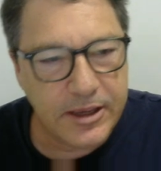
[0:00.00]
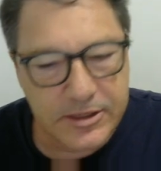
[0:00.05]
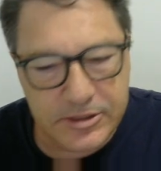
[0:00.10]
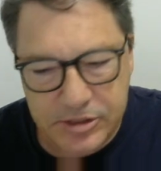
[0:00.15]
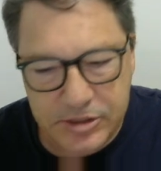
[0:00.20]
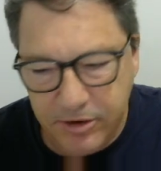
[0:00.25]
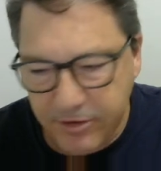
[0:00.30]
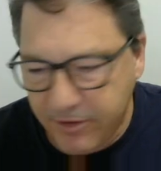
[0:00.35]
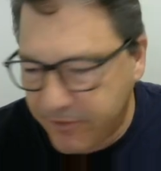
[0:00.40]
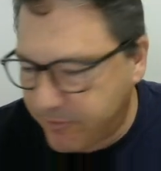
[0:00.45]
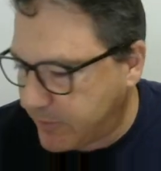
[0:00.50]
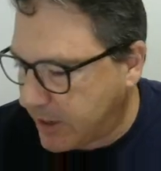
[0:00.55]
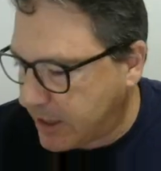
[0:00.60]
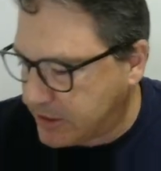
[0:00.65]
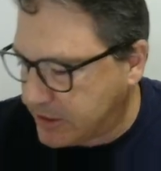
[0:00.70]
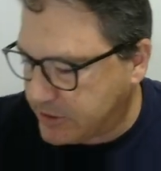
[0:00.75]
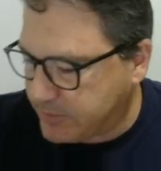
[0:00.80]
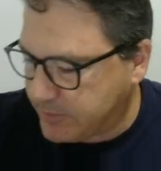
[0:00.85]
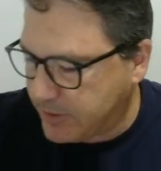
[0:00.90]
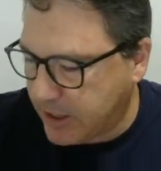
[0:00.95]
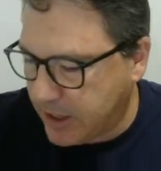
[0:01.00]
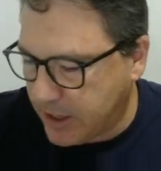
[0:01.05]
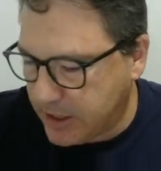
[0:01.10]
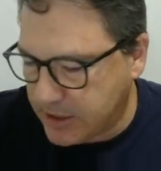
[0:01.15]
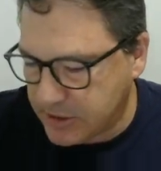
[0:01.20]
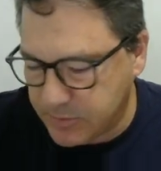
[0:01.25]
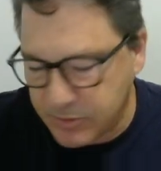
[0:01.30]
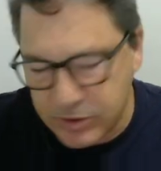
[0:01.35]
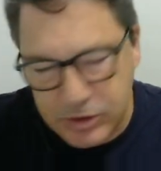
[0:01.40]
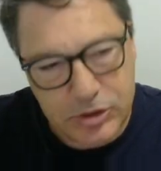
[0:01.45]
So I've made some
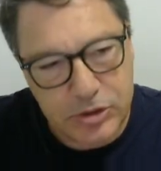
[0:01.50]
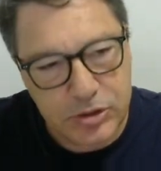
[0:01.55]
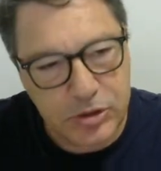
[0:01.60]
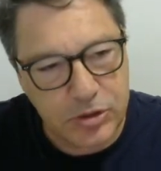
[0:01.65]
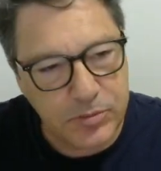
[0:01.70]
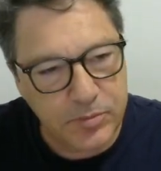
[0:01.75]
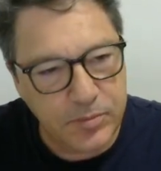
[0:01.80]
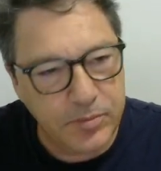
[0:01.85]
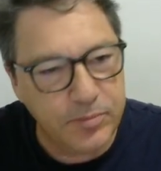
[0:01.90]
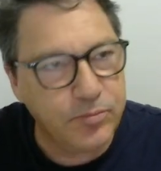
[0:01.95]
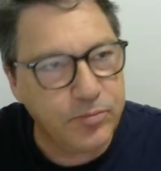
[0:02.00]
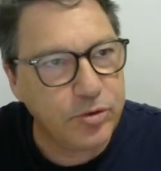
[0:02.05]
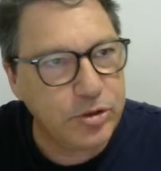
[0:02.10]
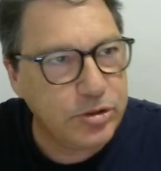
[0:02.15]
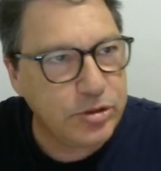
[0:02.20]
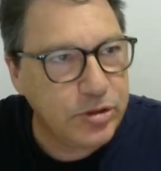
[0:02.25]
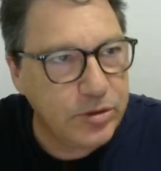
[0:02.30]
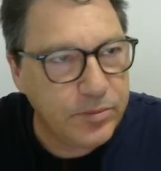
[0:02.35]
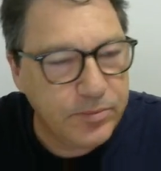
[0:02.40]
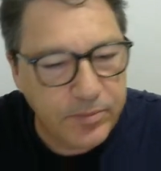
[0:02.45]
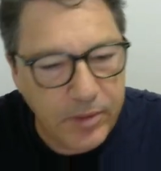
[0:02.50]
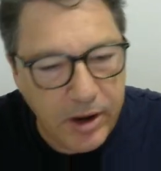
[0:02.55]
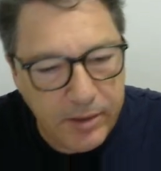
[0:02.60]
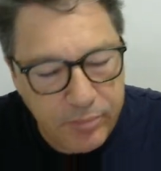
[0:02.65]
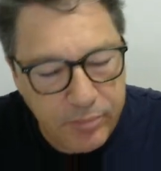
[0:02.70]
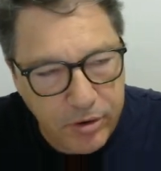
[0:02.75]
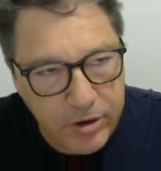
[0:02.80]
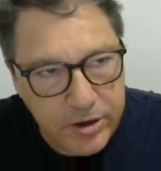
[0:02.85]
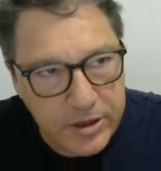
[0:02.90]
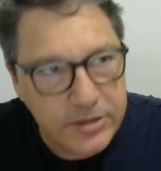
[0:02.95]
enhancements to my
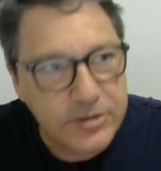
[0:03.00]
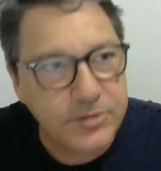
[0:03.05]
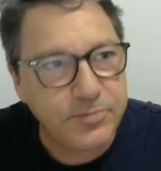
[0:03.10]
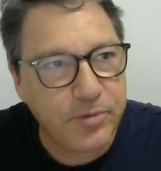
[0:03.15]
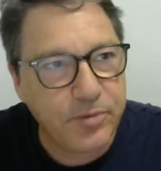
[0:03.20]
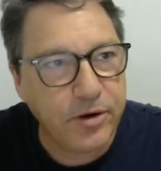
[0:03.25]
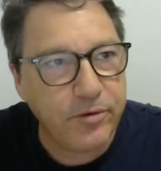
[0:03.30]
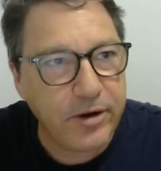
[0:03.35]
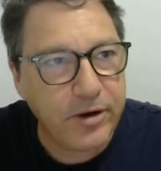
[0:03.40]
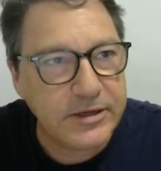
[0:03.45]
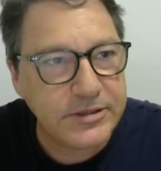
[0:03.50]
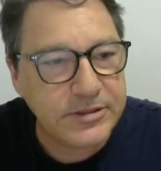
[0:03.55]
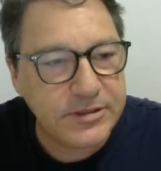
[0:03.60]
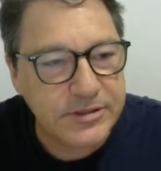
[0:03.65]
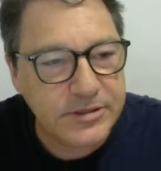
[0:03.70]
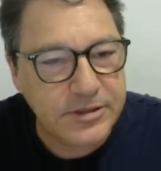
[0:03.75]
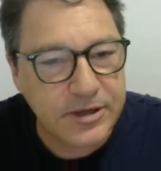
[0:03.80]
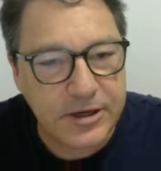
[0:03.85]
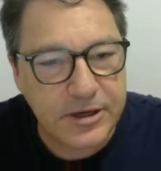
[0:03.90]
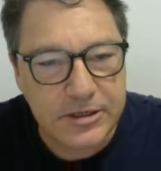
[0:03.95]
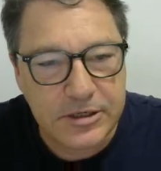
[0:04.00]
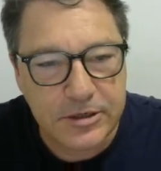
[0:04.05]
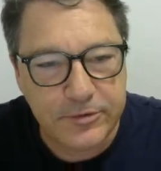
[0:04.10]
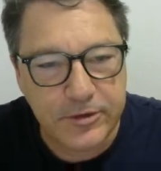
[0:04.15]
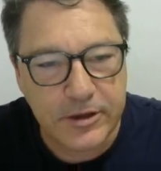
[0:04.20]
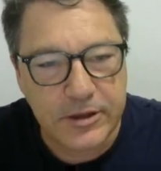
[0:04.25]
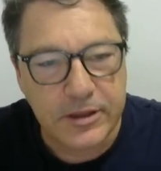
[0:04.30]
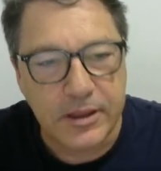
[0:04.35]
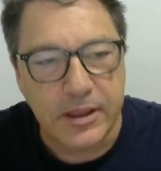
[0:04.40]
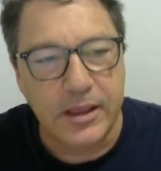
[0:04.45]
product, ProRaster
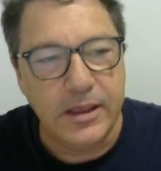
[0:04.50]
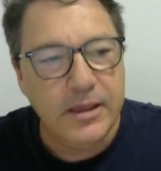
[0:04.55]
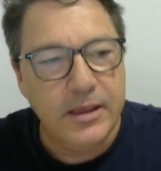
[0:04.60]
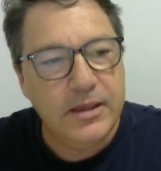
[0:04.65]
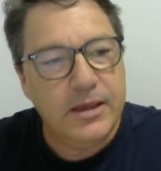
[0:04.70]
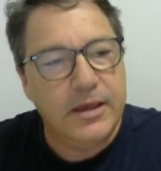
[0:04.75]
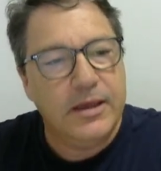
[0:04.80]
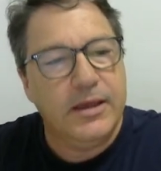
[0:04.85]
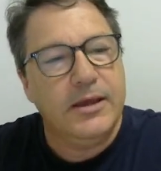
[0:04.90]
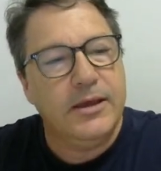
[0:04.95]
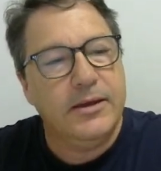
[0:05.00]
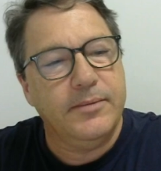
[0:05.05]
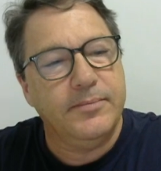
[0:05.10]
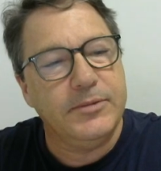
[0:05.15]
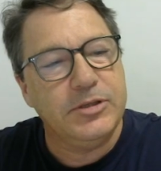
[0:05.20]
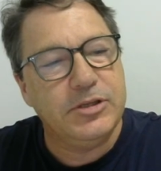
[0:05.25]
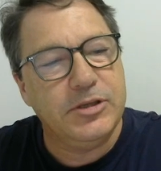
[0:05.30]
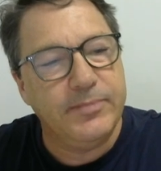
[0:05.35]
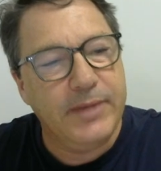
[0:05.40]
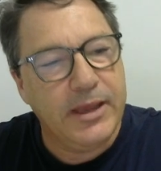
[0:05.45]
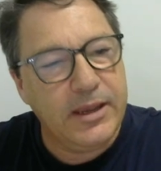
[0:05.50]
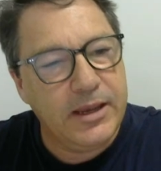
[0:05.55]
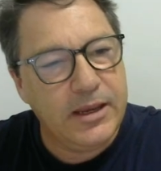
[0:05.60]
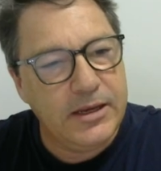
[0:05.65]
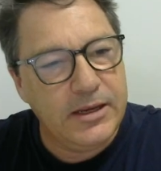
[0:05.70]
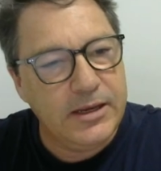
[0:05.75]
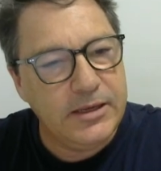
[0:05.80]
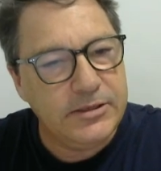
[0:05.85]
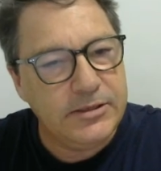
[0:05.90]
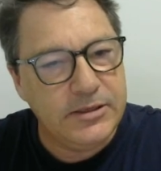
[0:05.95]
Scientific, to make it
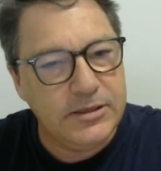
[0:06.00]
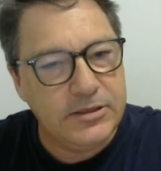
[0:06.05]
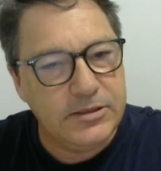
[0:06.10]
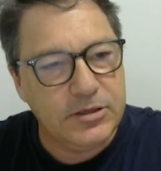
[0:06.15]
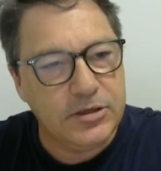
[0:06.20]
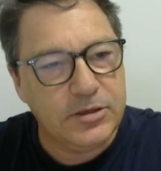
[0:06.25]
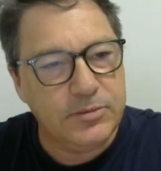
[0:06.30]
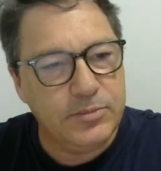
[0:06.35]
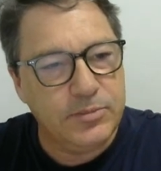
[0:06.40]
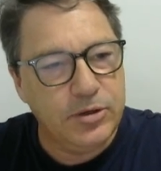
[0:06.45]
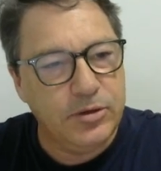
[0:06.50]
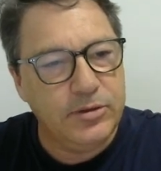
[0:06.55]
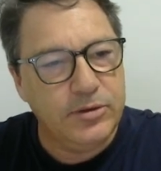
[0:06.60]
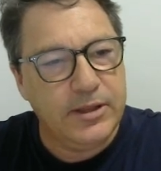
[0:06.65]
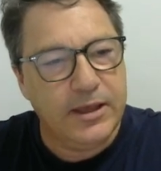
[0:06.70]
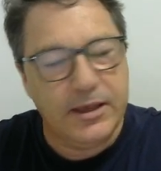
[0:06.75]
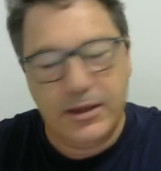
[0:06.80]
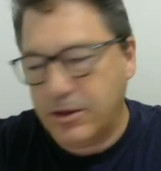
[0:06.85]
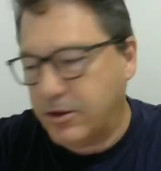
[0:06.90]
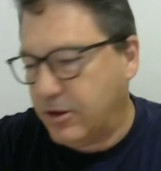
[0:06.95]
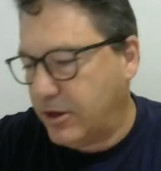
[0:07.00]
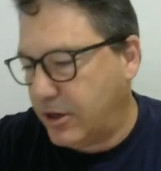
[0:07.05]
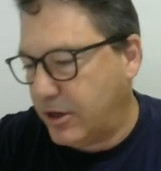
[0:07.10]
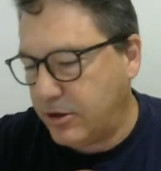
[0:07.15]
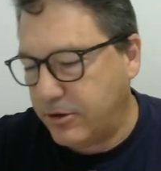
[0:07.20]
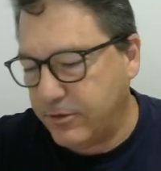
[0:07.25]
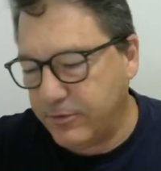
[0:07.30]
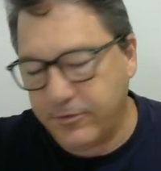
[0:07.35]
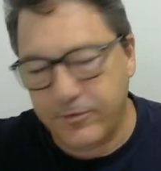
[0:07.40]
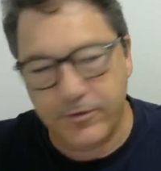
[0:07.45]
easier to compute that kind
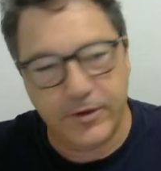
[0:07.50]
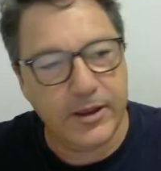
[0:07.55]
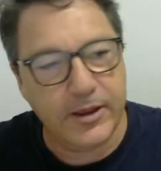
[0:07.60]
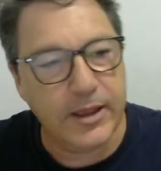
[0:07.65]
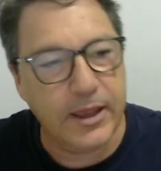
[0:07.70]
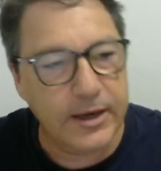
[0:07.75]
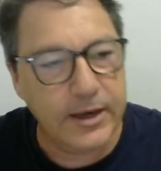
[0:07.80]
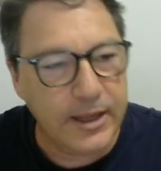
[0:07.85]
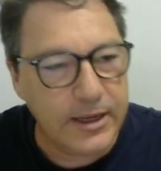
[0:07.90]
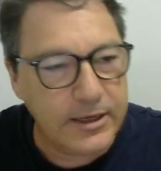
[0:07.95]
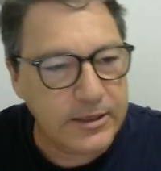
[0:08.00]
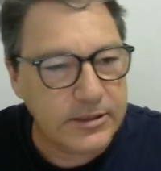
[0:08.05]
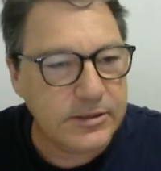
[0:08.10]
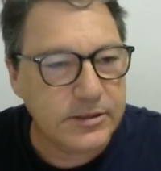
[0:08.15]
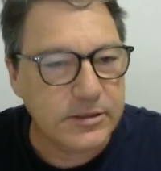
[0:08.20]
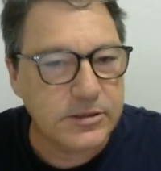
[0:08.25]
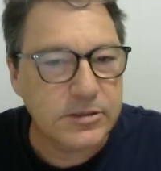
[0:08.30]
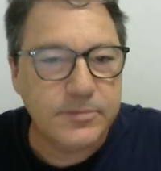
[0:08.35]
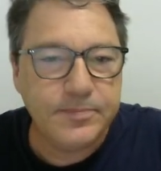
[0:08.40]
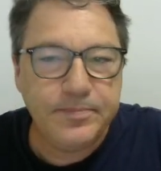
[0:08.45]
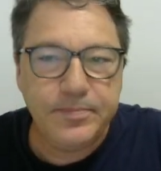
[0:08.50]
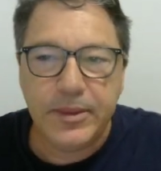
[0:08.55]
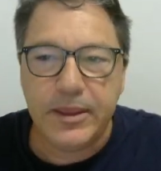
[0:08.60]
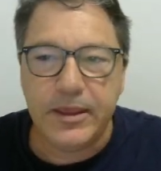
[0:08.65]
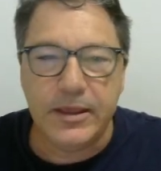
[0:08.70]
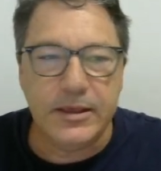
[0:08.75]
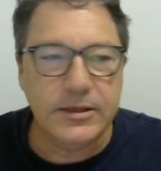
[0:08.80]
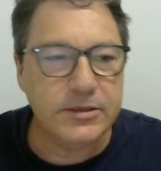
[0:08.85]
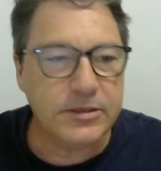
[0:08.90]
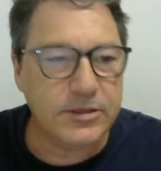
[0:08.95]
of analysis.
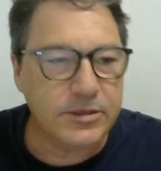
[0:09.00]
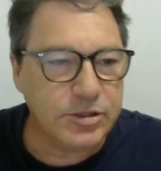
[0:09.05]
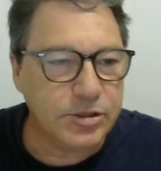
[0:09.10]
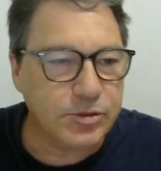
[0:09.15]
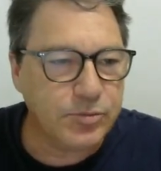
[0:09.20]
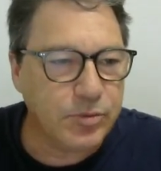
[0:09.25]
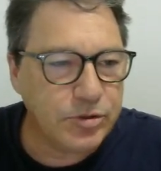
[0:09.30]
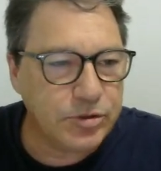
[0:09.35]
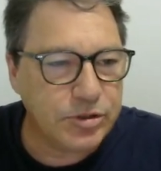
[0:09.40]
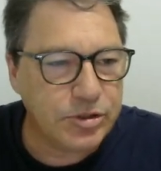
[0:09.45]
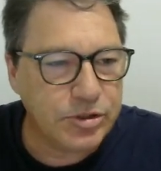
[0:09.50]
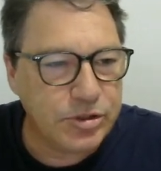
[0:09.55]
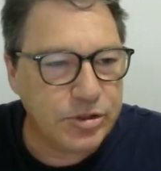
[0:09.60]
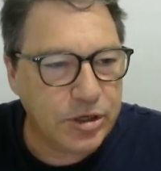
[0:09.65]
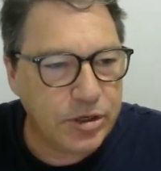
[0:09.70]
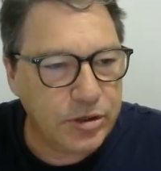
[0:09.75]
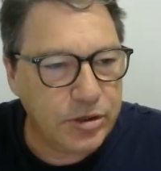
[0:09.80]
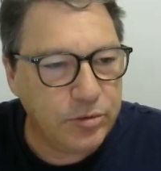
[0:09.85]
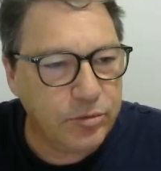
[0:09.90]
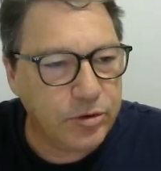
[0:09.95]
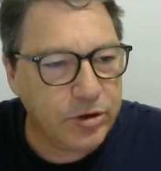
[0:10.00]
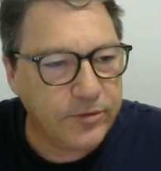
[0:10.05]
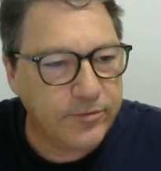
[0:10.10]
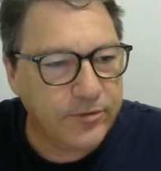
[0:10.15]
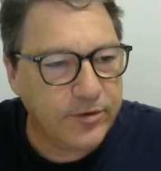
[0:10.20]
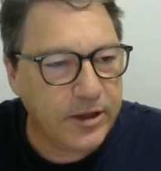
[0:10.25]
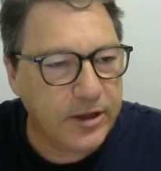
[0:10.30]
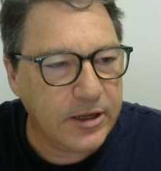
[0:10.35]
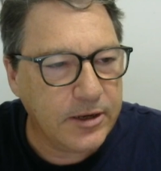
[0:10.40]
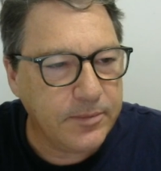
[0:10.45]
And I just want to show you what I've
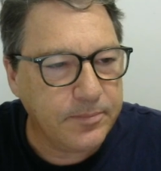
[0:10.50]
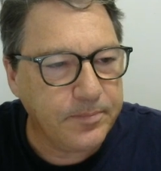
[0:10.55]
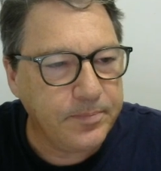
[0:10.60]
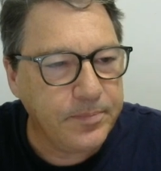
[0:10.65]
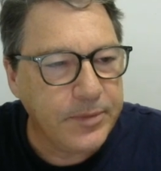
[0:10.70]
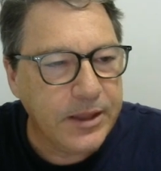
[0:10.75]
done.